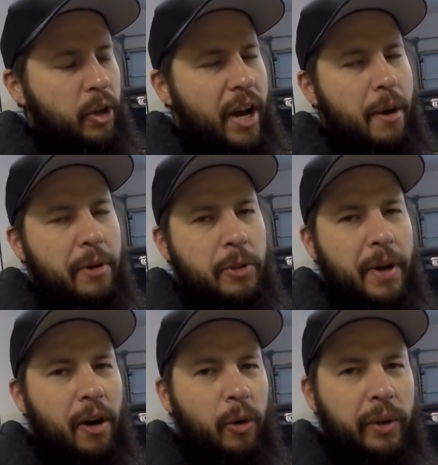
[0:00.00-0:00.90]
how much
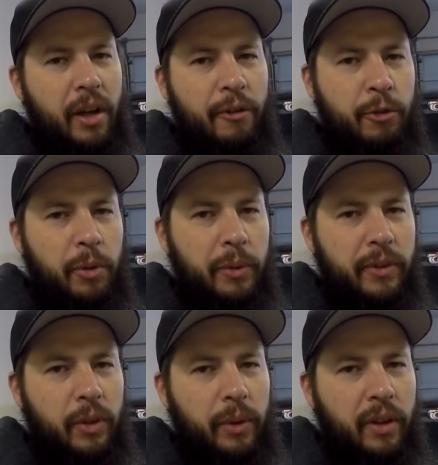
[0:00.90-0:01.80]
power are we comfortable
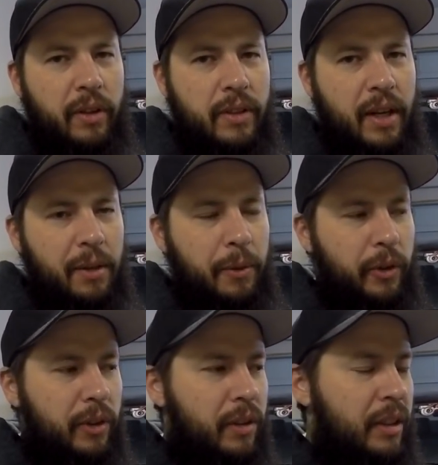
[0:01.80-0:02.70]
with doing on the stock
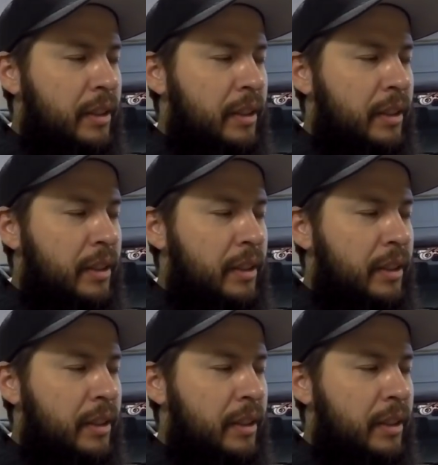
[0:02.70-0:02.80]
motor?